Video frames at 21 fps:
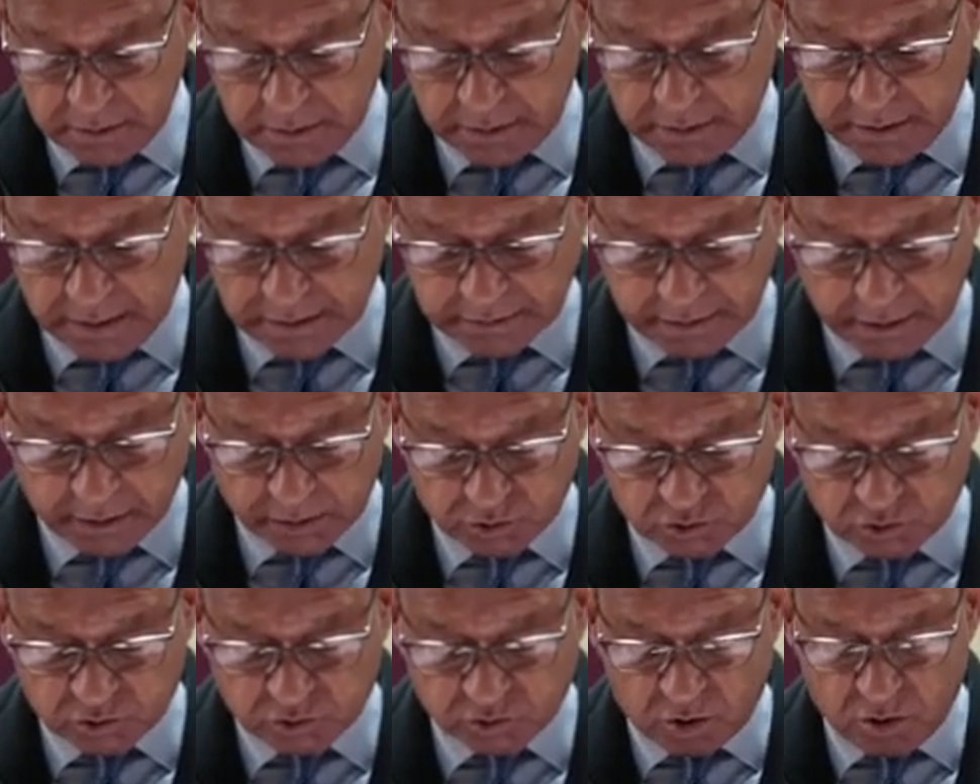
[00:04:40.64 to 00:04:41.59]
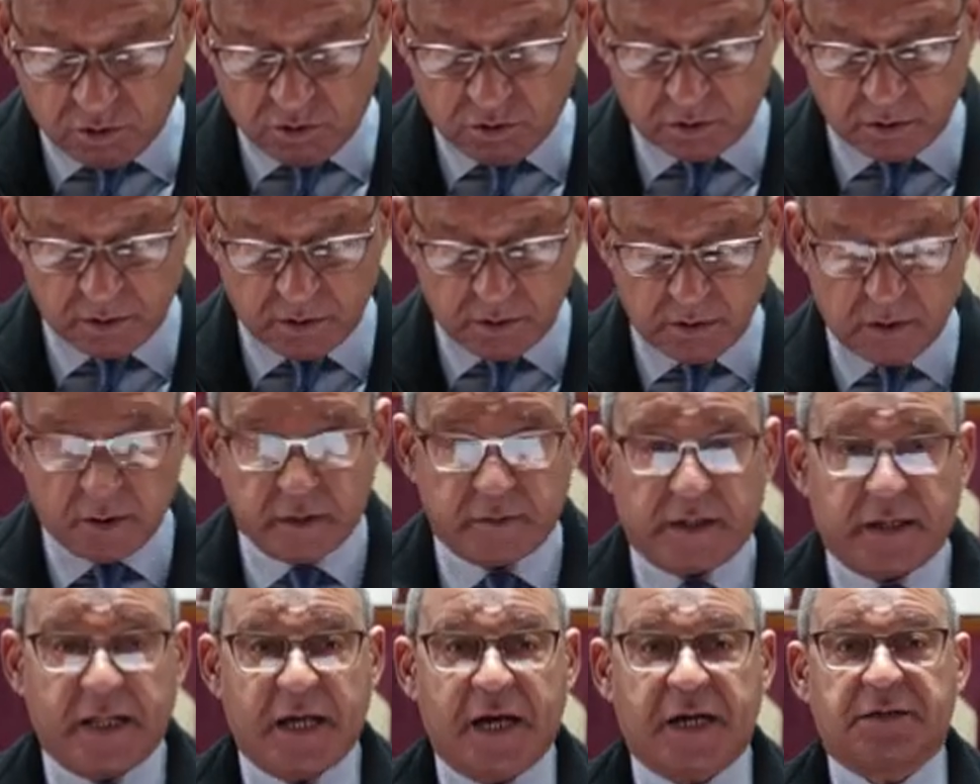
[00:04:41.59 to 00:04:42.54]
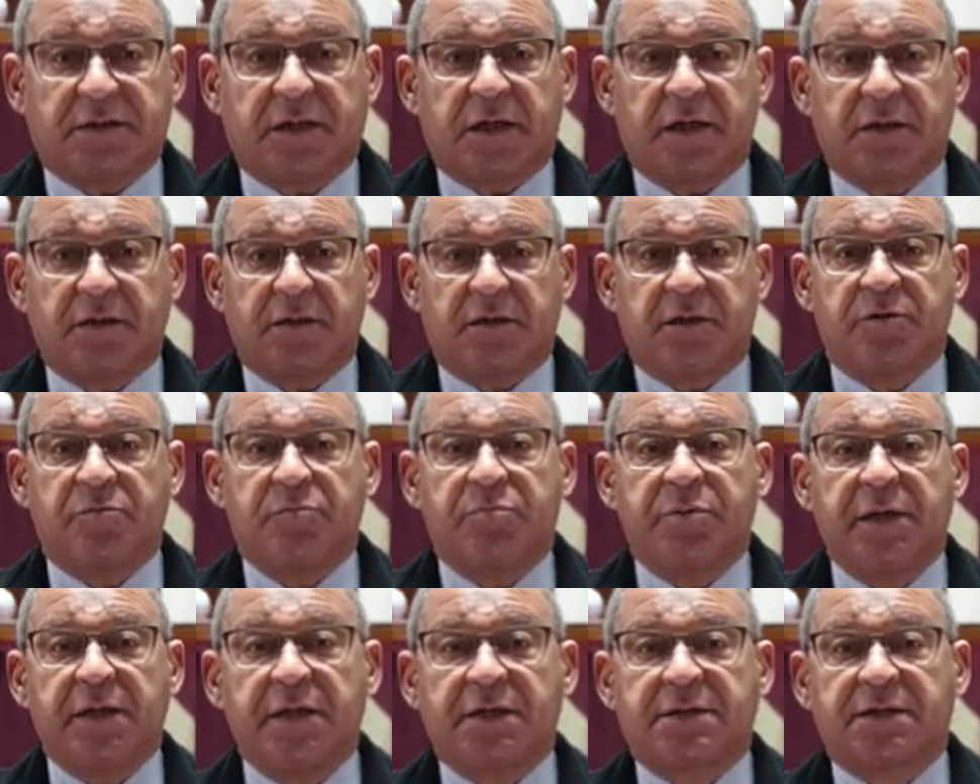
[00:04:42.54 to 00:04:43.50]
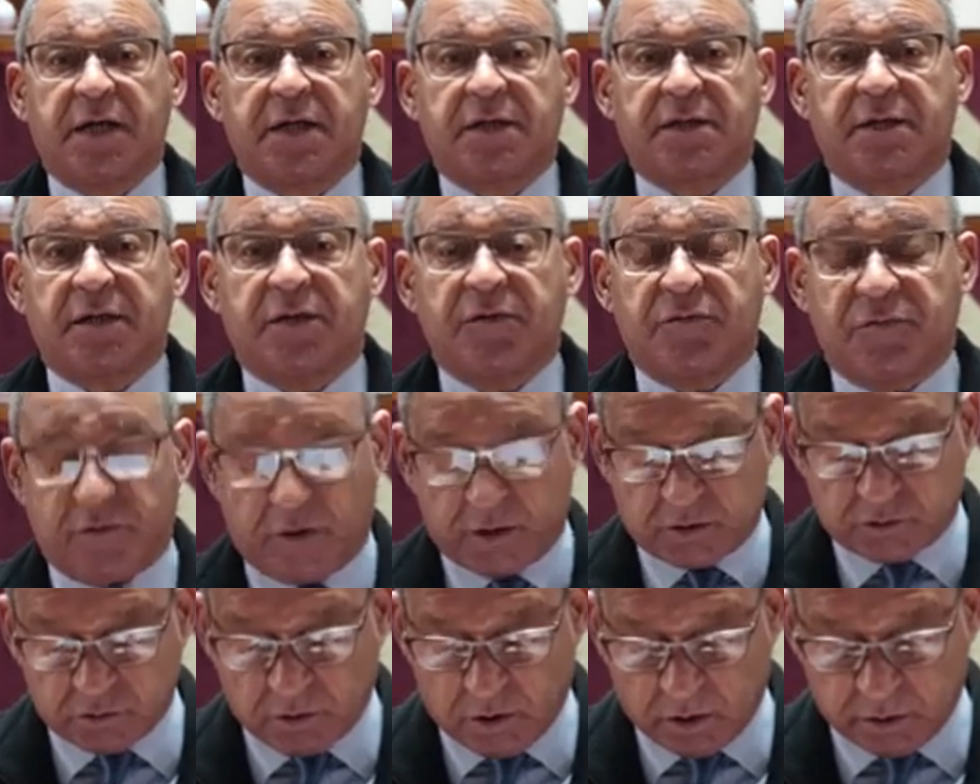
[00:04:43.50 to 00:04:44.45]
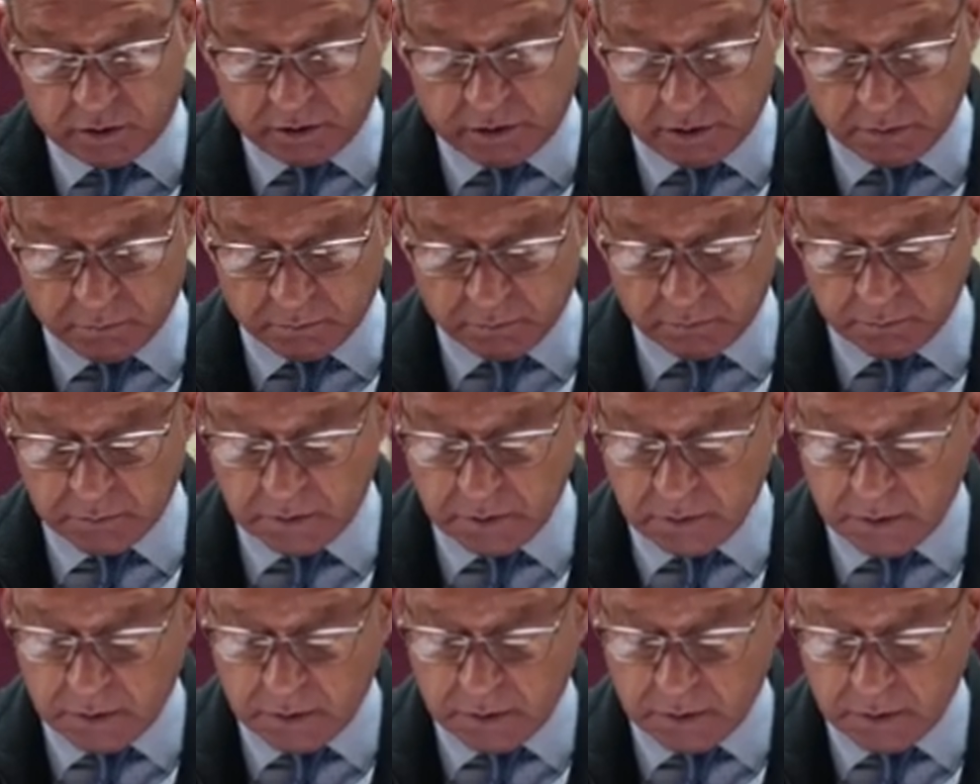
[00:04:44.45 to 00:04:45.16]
He has had a stroke that has a debilitating effect on him.